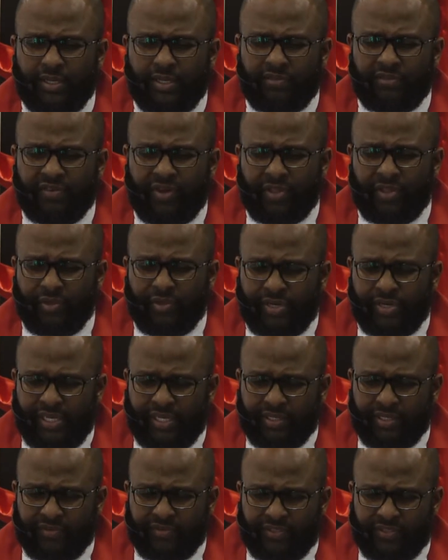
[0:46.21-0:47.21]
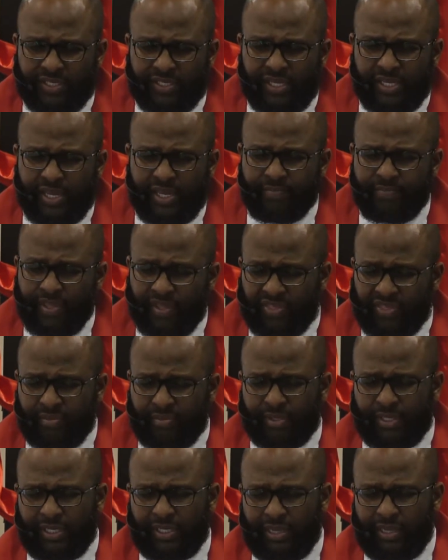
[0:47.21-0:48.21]
Father, at the end of the day, I'm
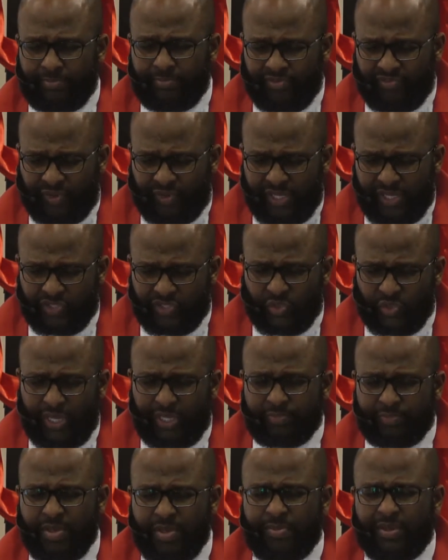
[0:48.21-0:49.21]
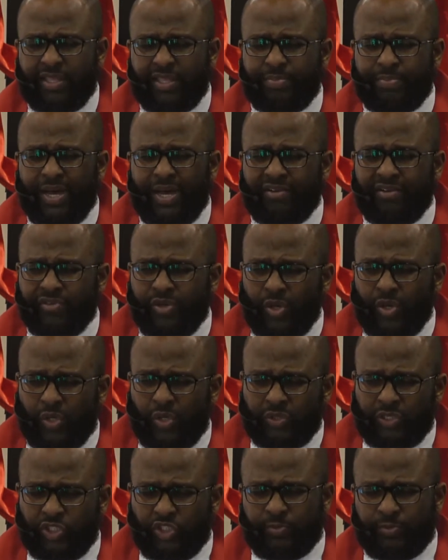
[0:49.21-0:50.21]
nothing but a lump of clay, so help me by the power of your
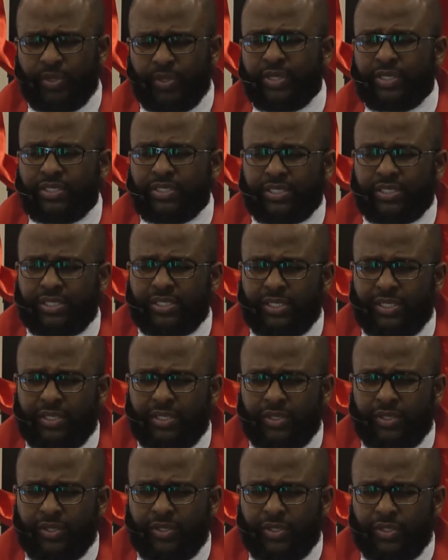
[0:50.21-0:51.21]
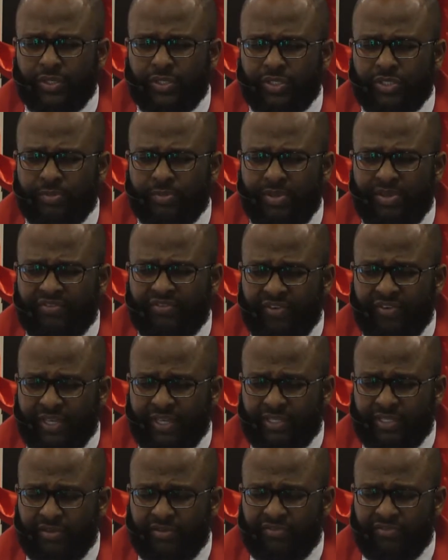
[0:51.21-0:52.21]
Holy Spirit to be
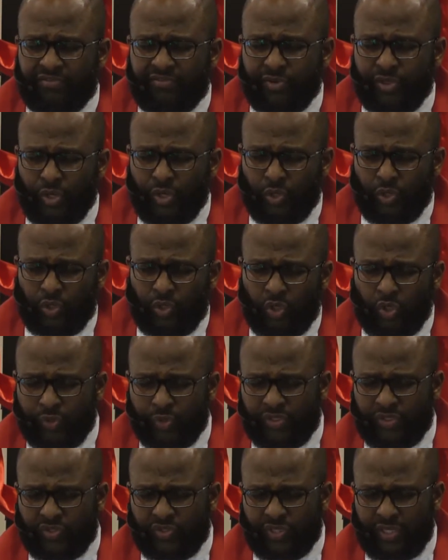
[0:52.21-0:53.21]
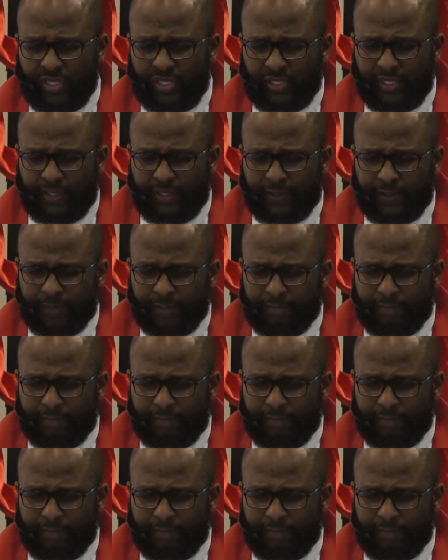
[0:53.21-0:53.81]
effective for your glory's sake.